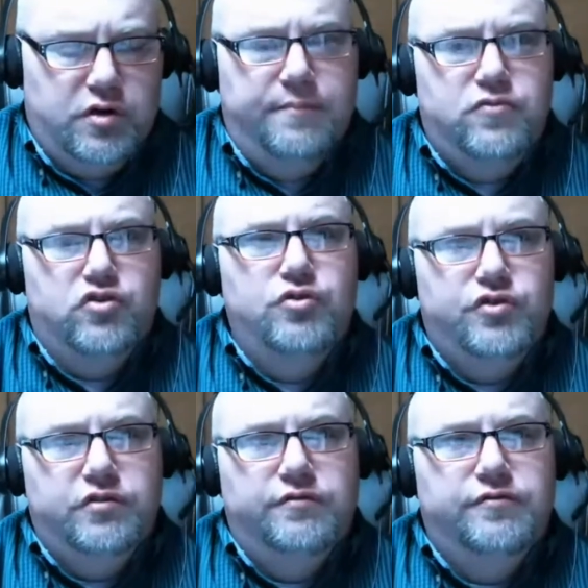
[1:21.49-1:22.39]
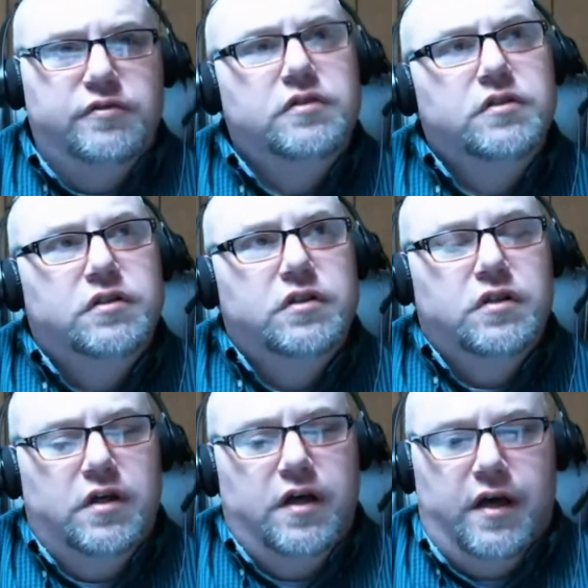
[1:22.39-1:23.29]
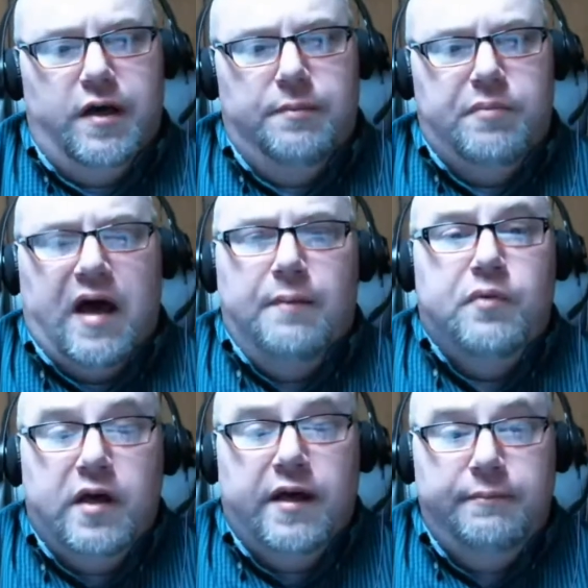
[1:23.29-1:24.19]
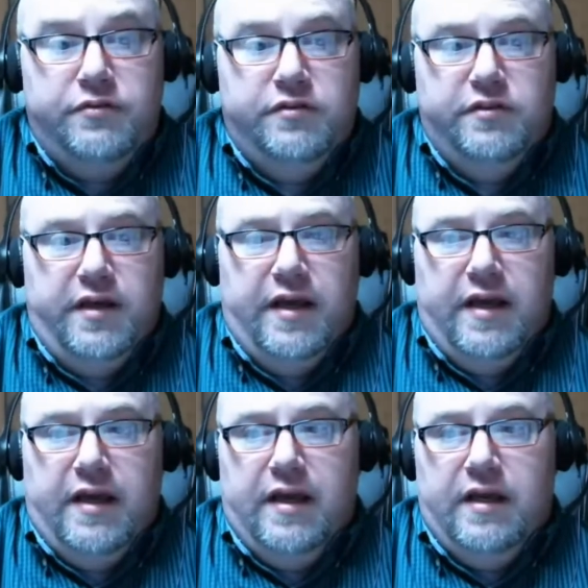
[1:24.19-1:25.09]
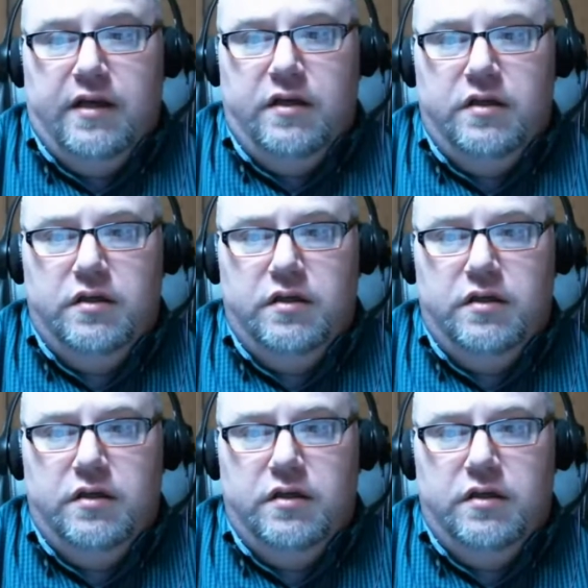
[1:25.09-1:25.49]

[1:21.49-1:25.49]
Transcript: obtrusive pop-ups and